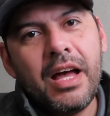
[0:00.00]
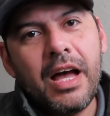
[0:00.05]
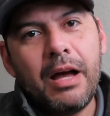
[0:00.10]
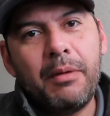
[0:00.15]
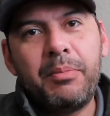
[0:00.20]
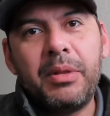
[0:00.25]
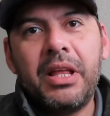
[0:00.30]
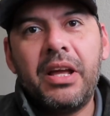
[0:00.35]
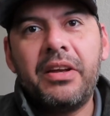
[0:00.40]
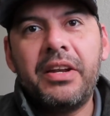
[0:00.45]
I
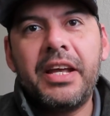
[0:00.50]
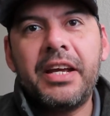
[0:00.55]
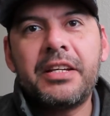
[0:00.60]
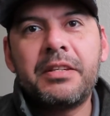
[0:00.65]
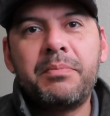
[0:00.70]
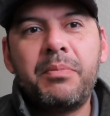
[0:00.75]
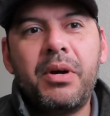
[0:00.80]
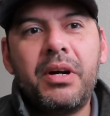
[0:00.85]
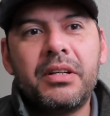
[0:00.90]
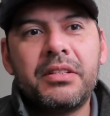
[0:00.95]
play on
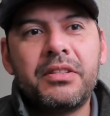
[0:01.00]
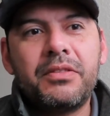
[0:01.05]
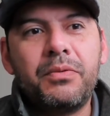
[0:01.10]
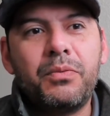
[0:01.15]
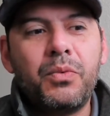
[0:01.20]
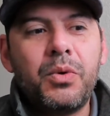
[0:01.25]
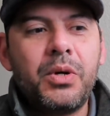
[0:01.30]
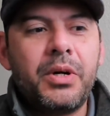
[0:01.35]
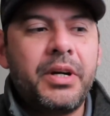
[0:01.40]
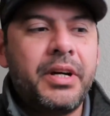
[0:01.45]
Xbox
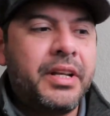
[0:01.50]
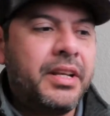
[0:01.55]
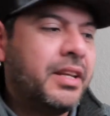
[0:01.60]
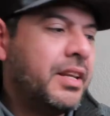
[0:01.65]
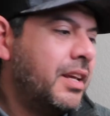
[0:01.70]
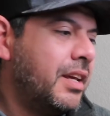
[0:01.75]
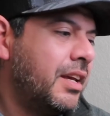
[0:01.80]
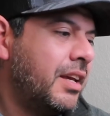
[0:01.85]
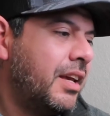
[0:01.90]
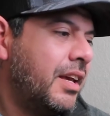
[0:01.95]

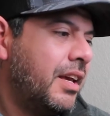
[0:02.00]
One.